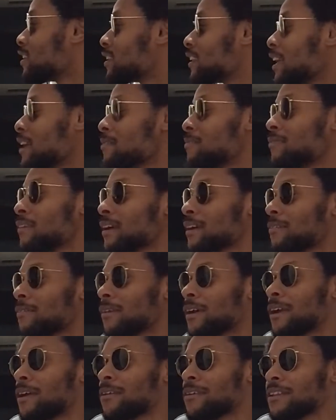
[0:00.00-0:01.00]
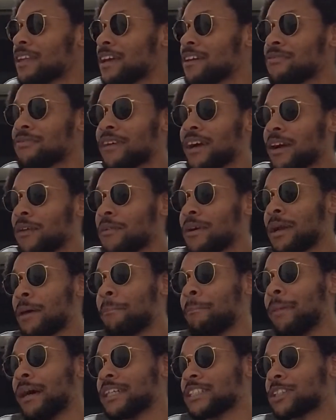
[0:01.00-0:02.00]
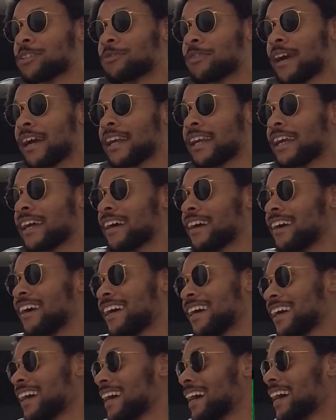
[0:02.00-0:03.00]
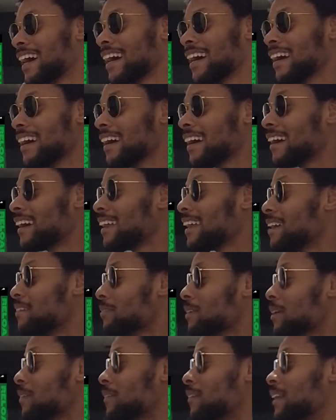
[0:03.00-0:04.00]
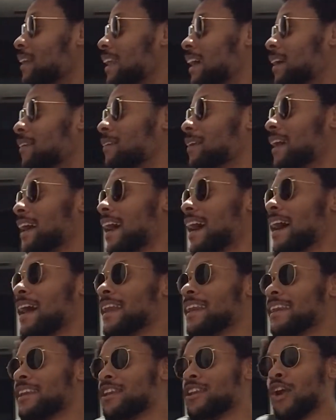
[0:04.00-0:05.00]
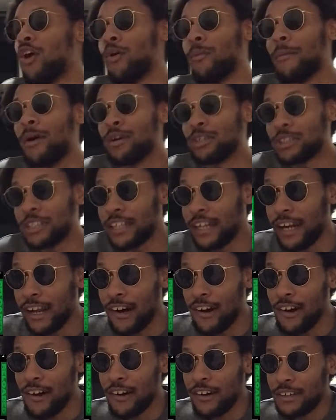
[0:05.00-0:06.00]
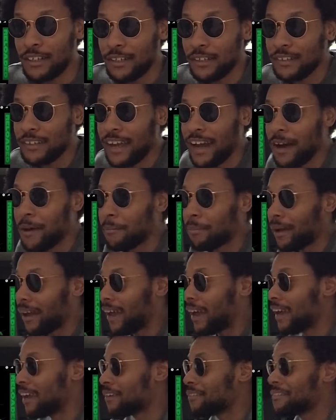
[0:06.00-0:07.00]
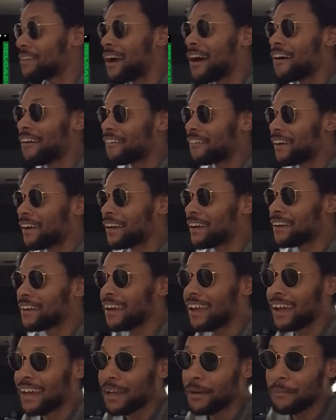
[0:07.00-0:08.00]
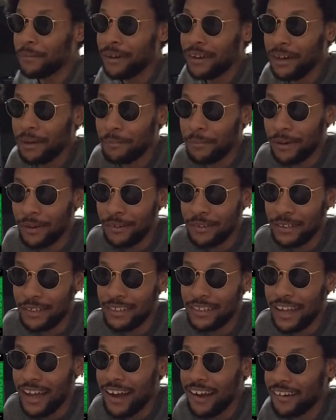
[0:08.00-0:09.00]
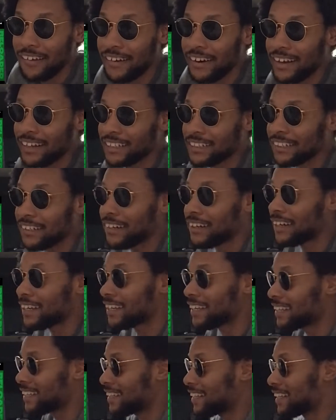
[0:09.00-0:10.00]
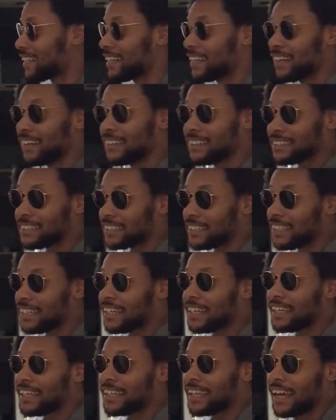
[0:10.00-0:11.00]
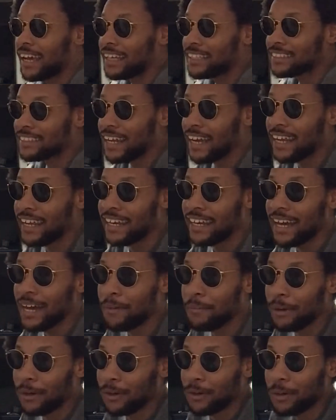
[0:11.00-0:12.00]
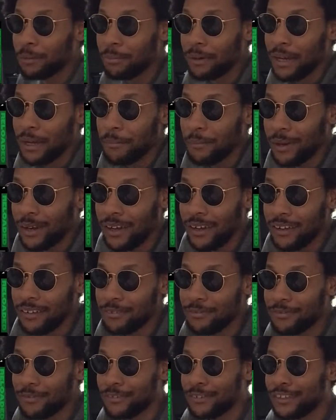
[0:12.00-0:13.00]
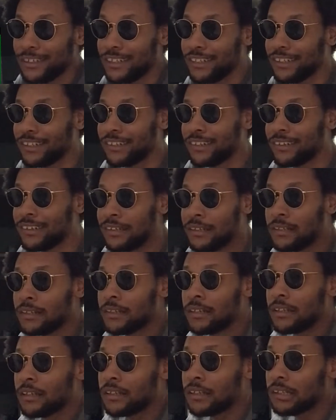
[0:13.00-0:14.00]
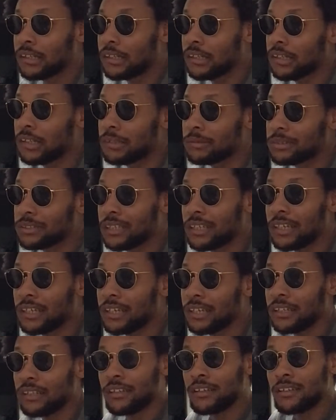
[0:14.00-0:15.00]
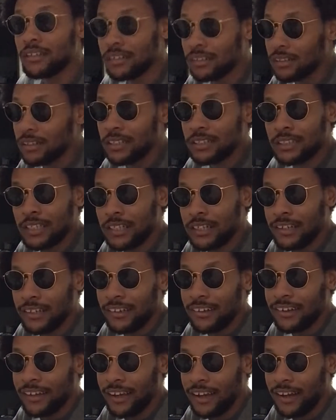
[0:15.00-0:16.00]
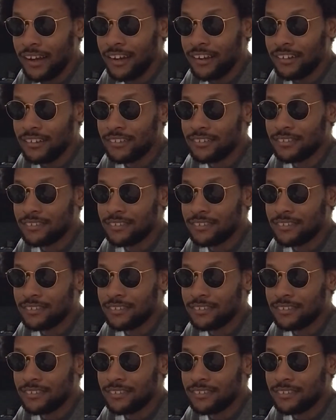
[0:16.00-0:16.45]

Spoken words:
They fucking with a buster right now. They fucking with a nigga when they got no motion at all. You down bad. You downgraded like a mug, bro. You downgraded, shorty. You know what I'm saying? Like, tighten up a little bit, man. For real. You know what I'm saying? Let's get it though, y'all.